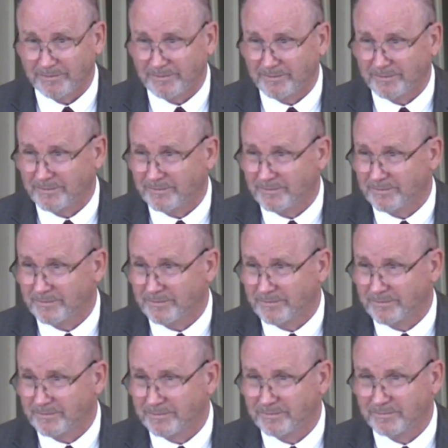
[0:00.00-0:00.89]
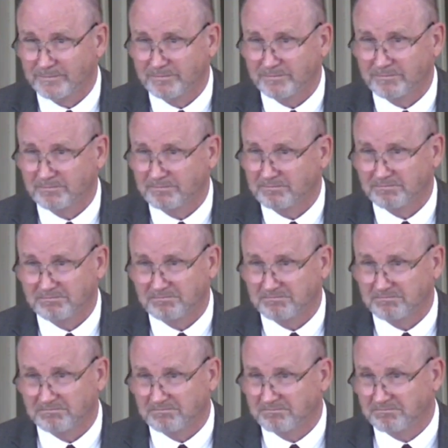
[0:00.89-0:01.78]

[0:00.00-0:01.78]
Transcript: (silence)